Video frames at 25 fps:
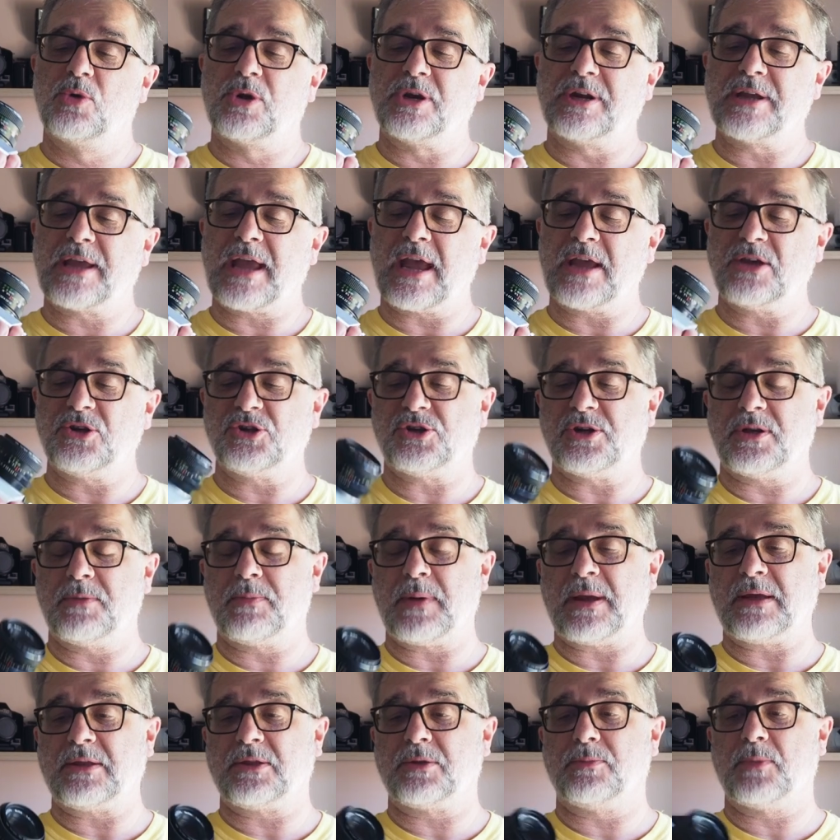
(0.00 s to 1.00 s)
can occasionally
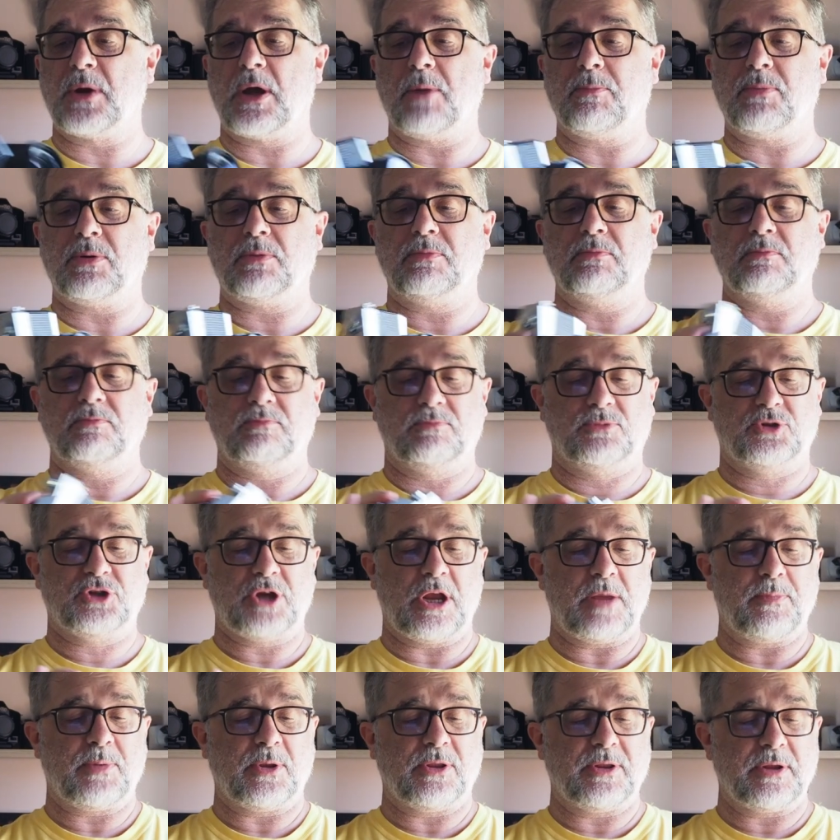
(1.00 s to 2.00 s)
pick them up
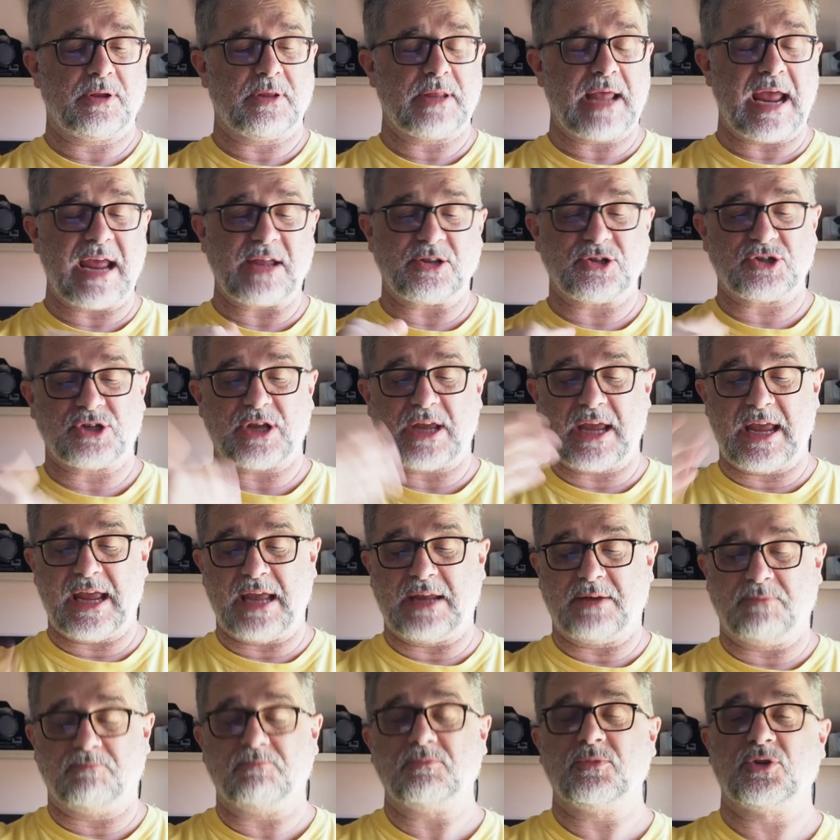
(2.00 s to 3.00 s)
cheaper than that
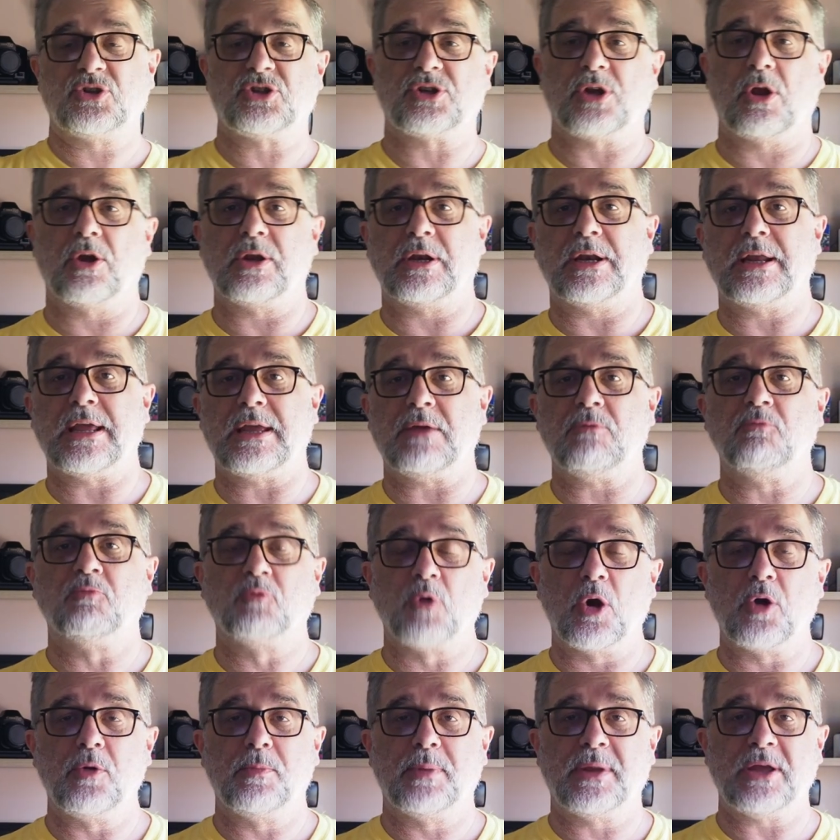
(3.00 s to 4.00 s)
in slightly
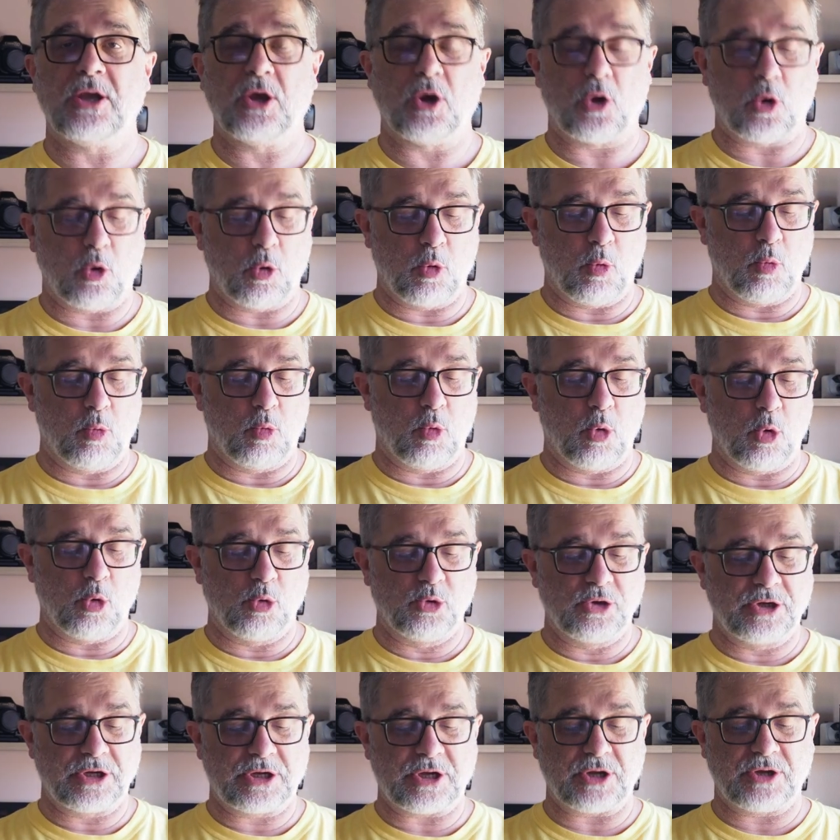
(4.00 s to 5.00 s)
ropier or
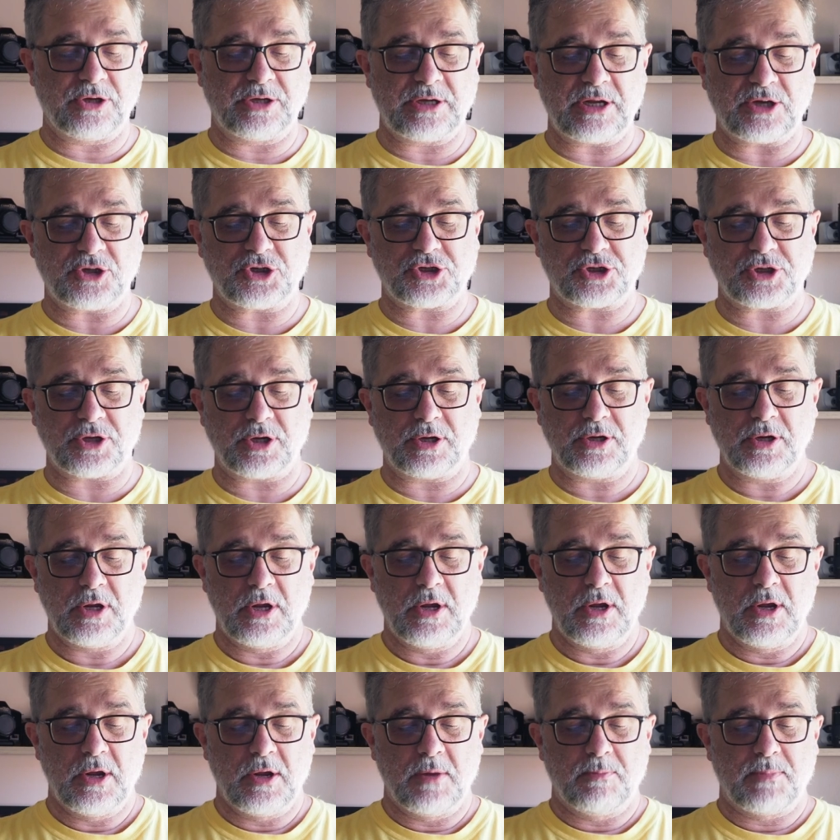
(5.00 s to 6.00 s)
worn condition,
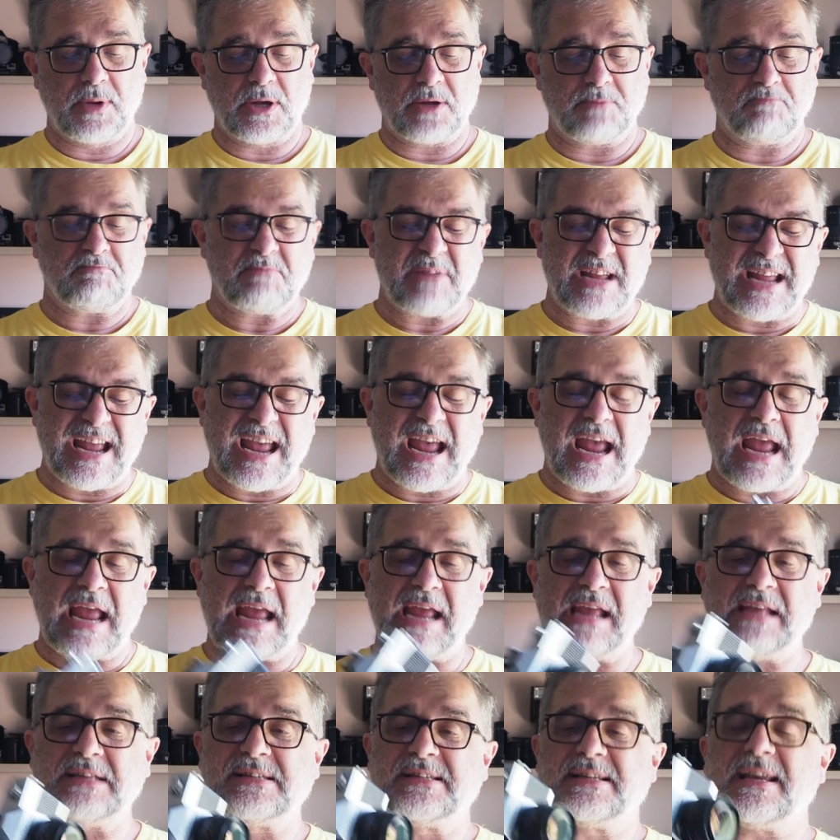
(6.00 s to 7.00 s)
but
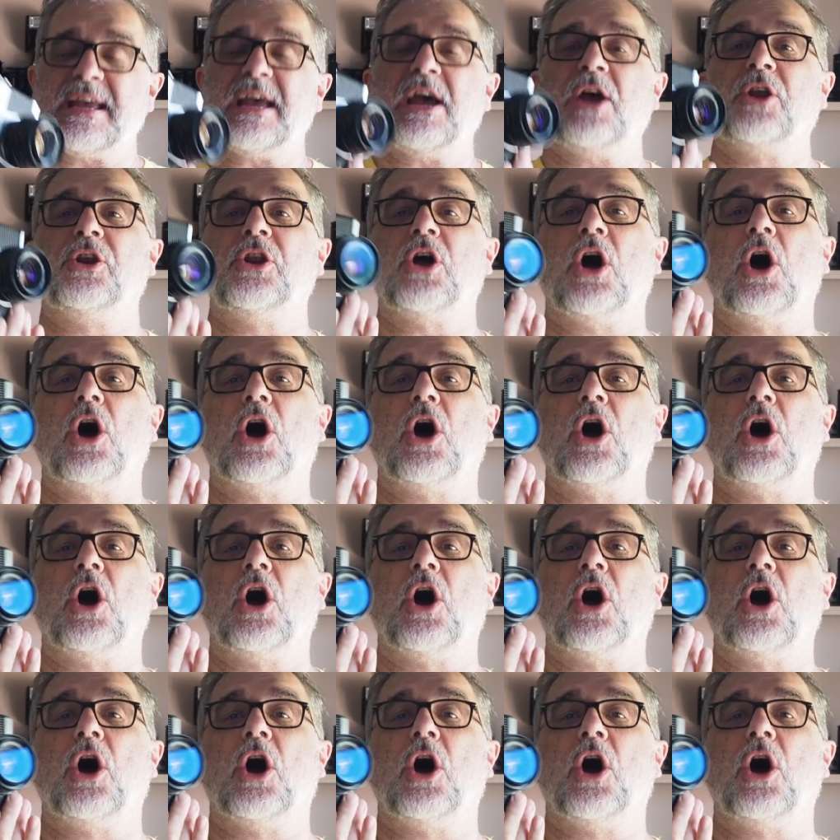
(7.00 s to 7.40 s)
is it an